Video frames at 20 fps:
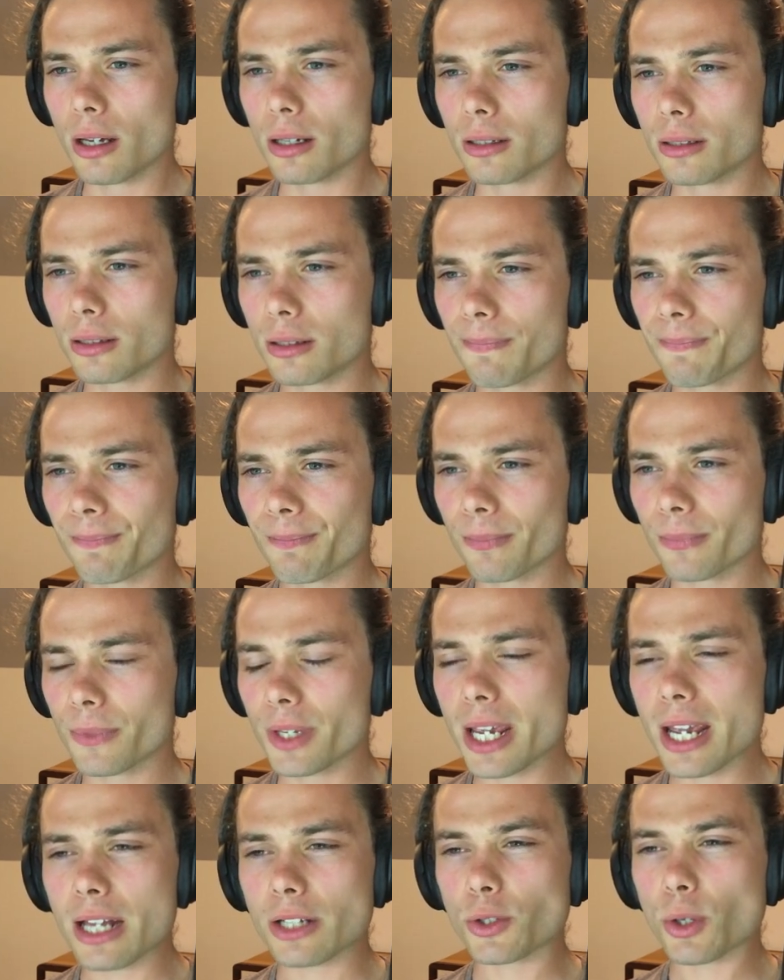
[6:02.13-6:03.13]
Yeah,
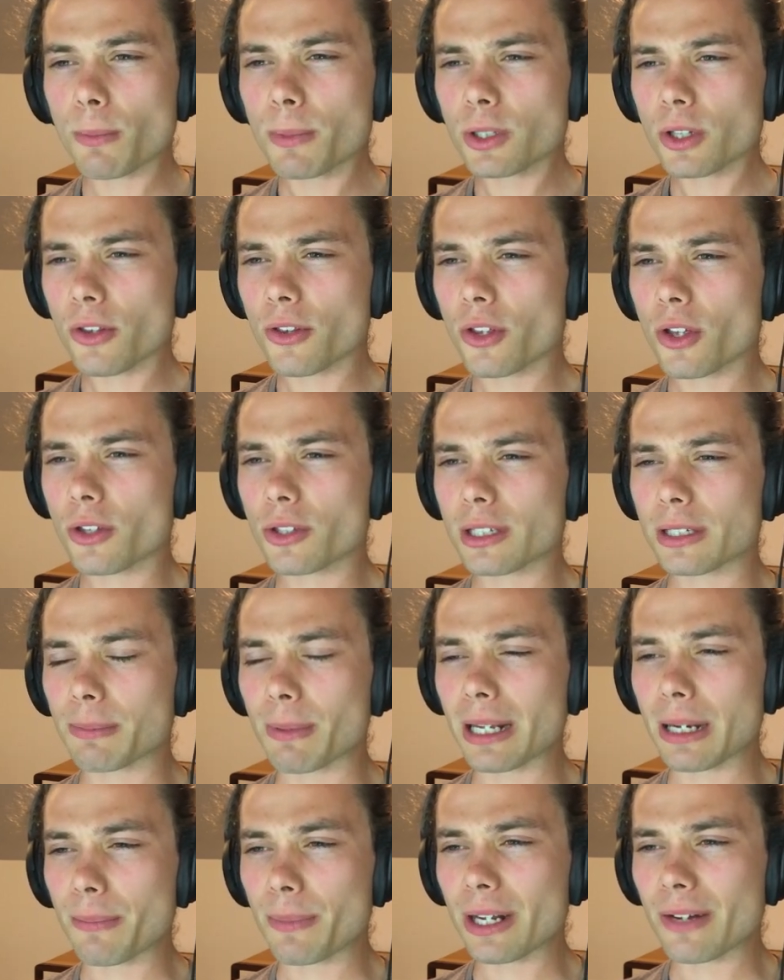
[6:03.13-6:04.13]
it's almost as though there's
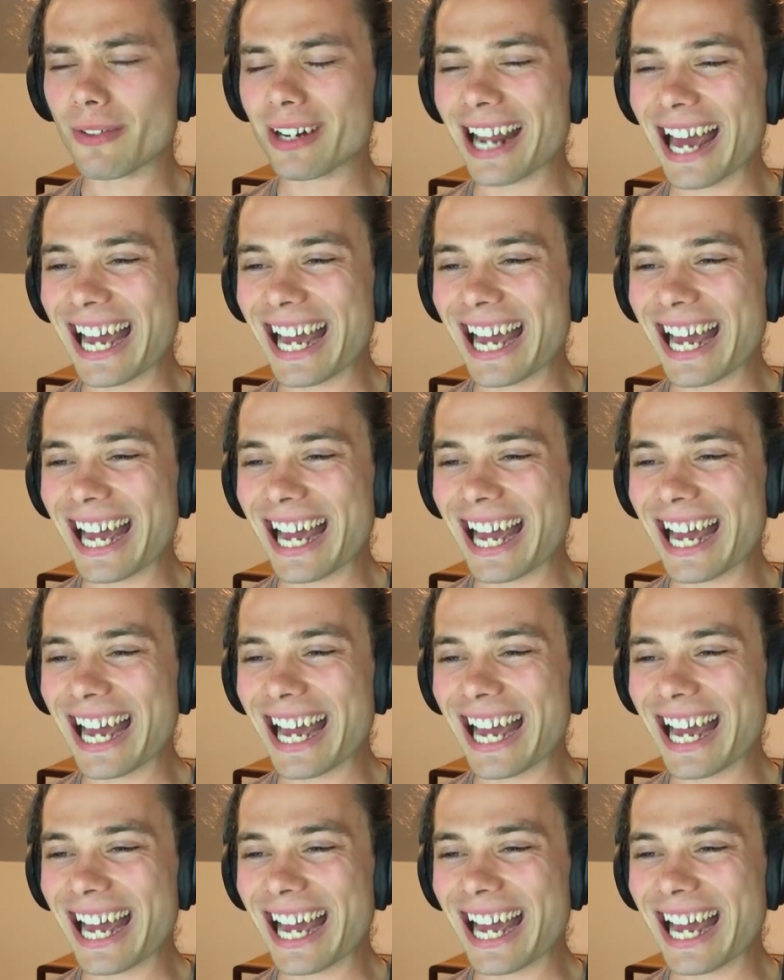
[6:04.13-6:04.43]
been a bit of an